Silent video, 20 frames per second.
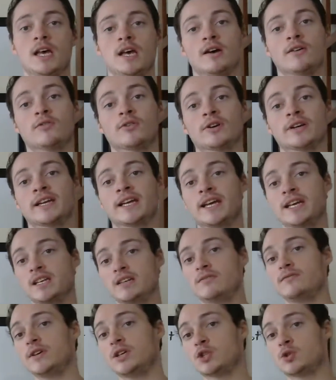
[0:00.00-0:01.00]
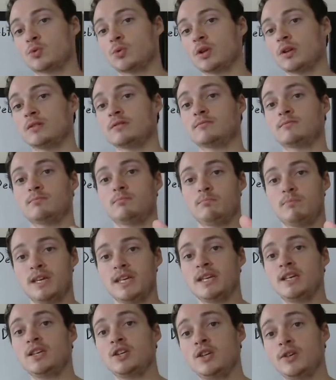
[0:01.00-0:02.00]
For an individual,
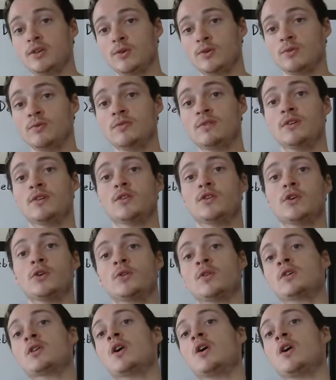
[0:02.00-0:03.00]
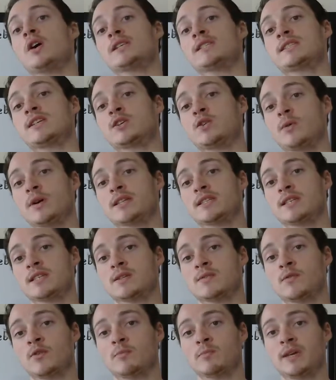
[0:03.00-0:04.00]
me and you, there are consequences
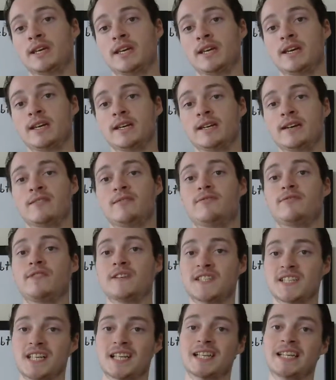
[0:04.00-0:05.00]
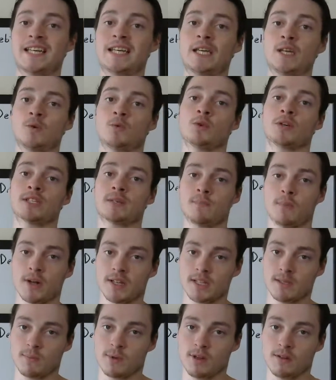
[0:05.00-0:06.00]
for being fiscally
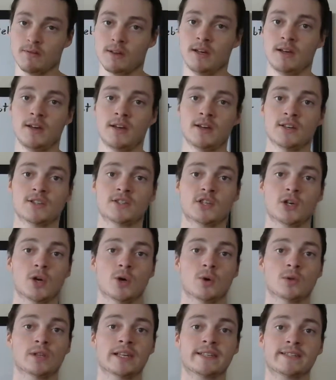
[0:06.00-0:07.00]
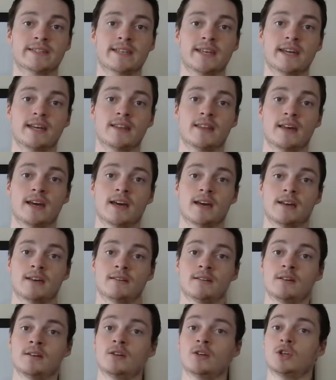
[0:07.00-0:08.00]
irresponsible. So let's say
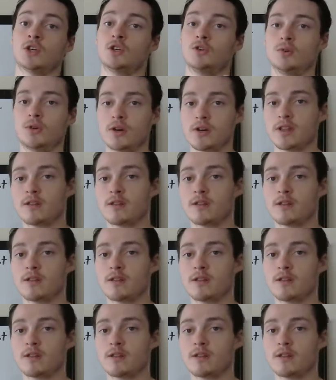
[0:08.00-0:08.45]
that you go to